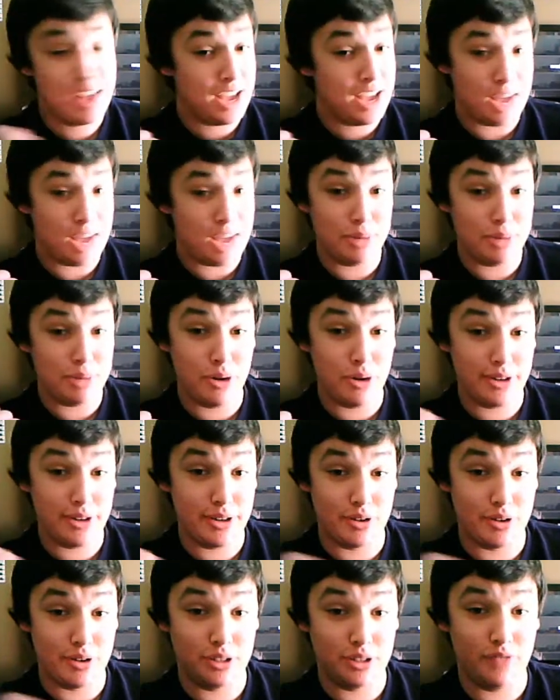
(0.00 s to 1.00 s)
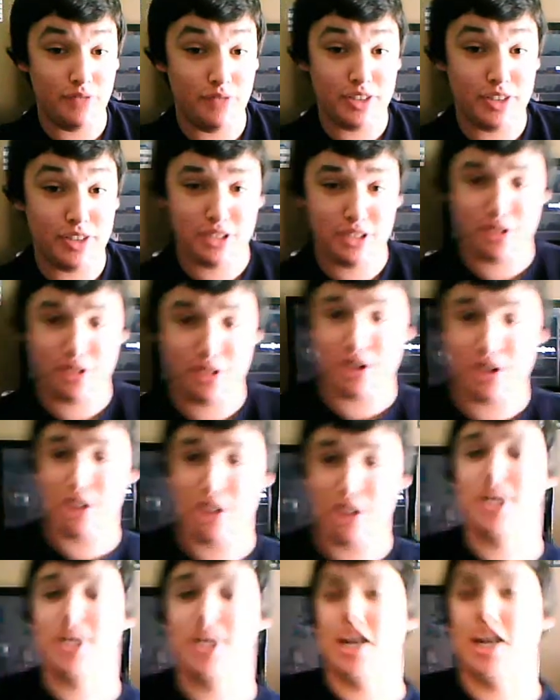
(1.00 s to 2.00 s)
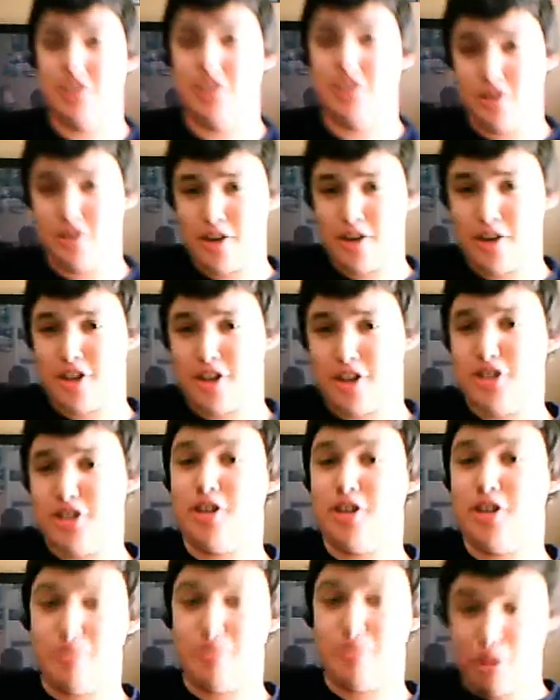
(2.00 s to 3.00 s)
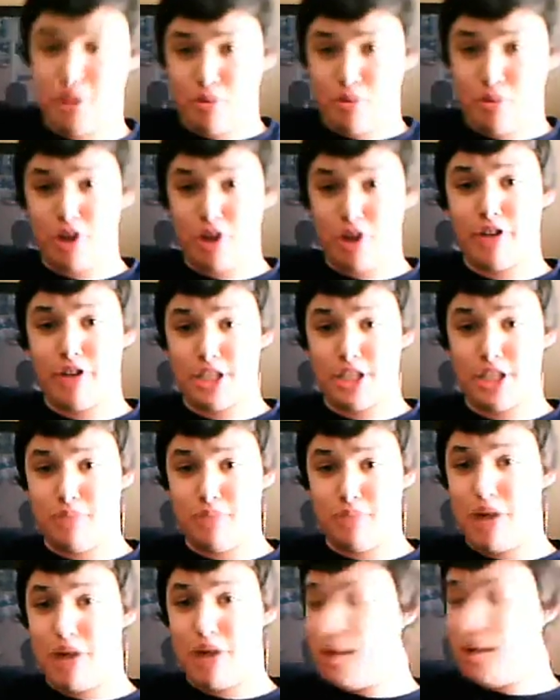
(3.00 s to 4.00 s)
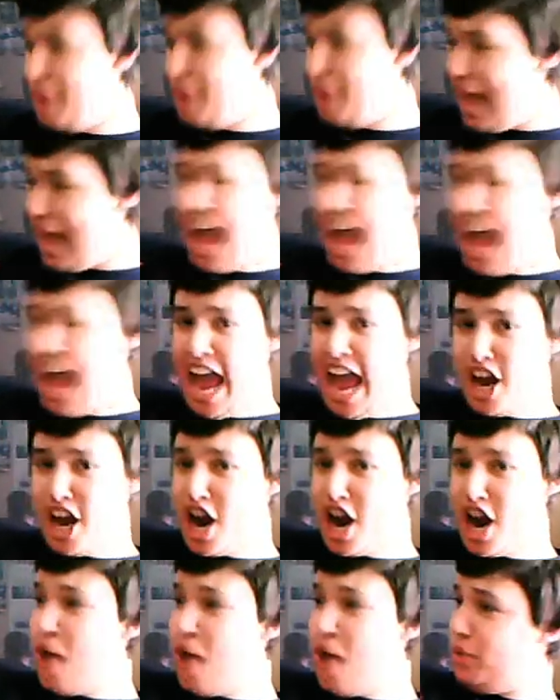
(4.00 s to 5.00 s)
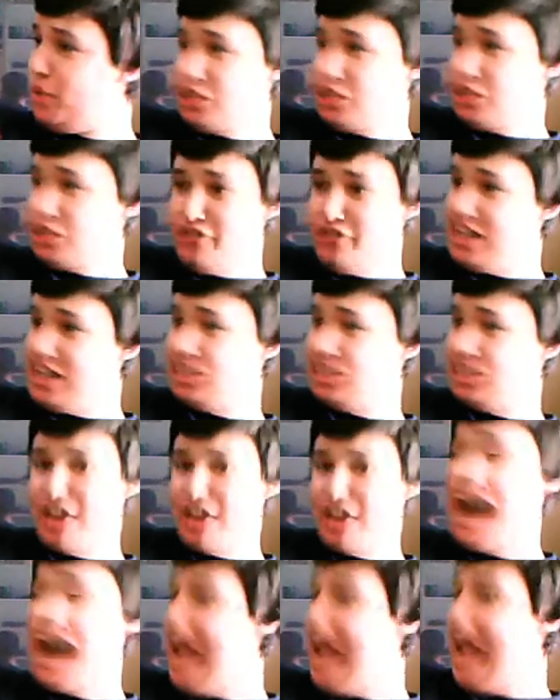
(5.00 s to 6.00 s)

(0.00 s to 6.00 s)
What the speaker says: I'd be always going to the village of the girl, talking to the girl. You know, your boy Crazy Cabana be like, hey girl, what you finna try